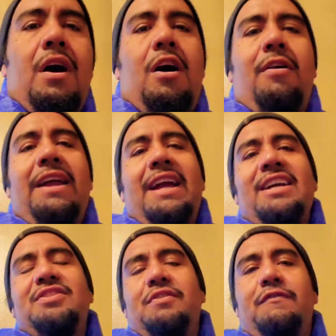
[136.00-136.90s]
All right,
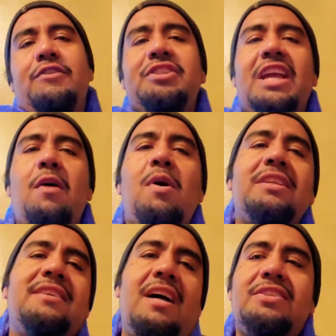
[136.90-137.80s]
guys, so the first thing I want
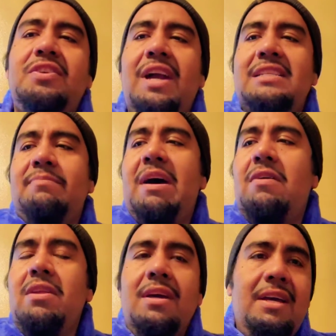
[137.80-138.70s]
to talk to you guys
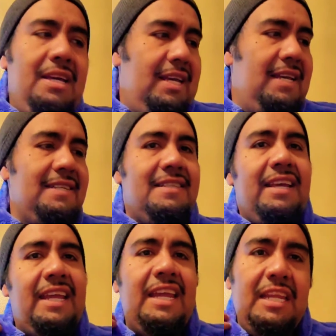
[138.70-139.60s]
about is the
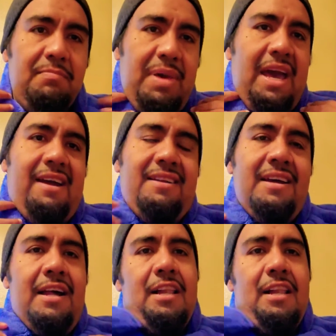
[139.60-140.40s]
heating pad.